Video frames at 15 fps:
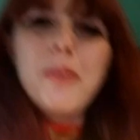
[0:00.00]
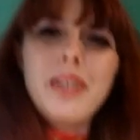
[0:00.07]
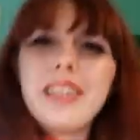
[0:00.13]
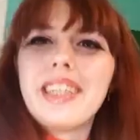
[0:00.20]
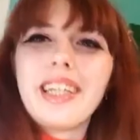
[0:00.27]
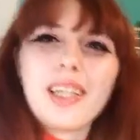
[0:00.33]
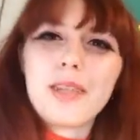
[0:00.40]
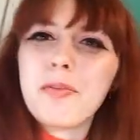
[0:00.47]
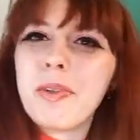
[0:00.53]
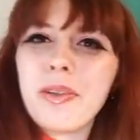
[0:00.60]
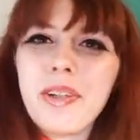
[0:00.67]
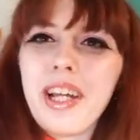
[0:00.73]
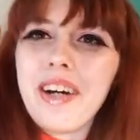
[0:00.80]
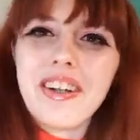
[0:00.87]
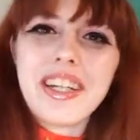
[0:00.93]
about Sailor
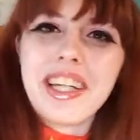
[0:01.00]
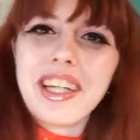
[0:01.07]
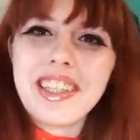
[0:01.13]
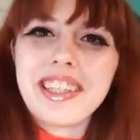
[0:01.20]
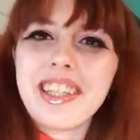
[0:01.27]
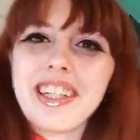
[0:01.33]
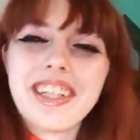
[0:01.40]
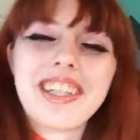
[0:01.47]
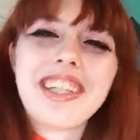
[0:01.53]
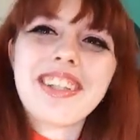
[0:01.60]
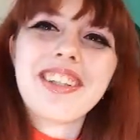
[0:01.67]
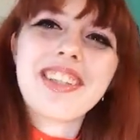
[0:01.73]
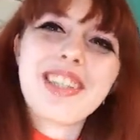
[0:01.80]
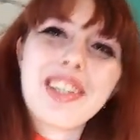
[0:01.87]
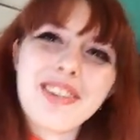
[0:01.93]
Moon now, I can't talk
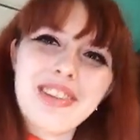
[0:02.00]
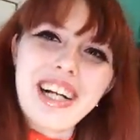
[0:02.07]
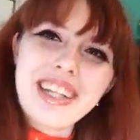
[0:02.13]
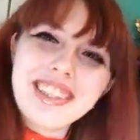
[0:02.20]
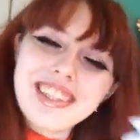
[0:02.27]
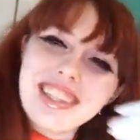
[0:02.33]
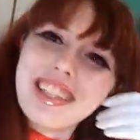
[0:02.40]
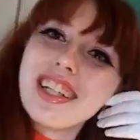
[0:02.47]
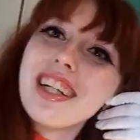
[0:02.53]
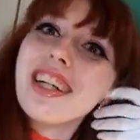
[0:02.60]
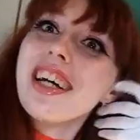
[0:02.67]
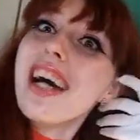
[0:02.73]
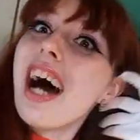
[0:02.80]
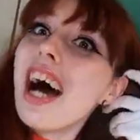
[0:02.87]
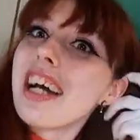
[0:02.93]
correctly.
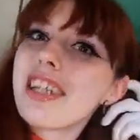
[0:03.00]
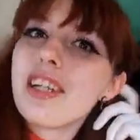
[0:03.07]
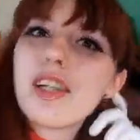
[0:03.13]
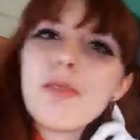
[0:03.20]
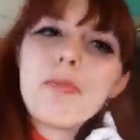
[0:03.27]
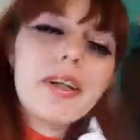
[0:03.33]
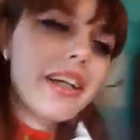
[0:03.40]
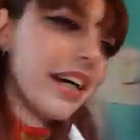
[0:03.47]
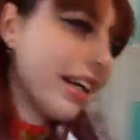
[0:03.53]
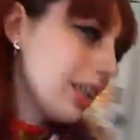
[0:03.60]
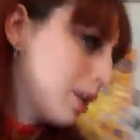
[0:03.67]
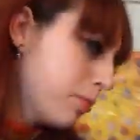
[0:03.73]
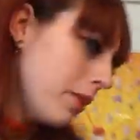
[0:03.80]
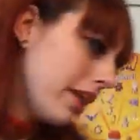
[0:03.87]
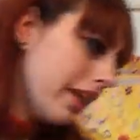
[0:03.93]
I could be
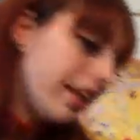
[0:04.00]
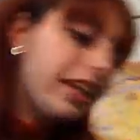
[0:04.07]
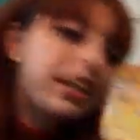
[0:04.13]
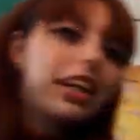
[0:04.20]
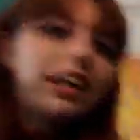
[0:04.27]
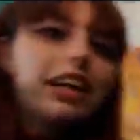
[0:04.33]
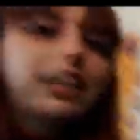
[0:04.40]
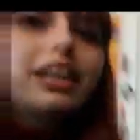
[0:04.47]
cosplaying